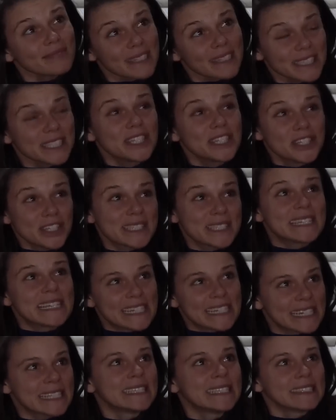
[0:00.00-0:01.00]
You just
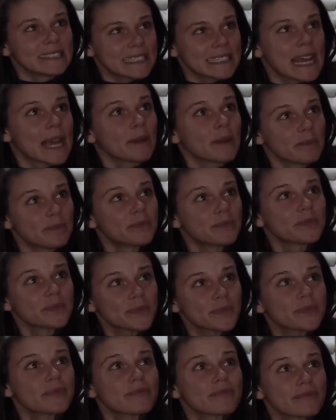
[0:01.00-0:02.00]
needed a little time.
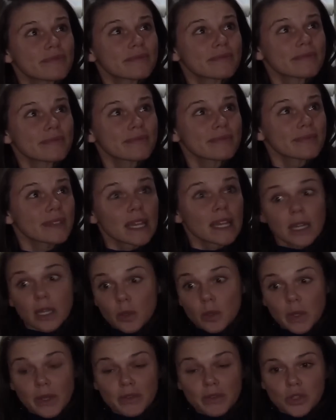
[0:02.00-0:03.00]

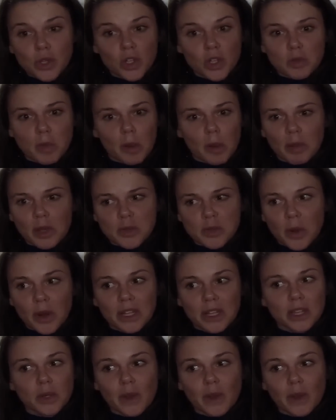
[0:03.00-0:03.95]
We even talked about postponing the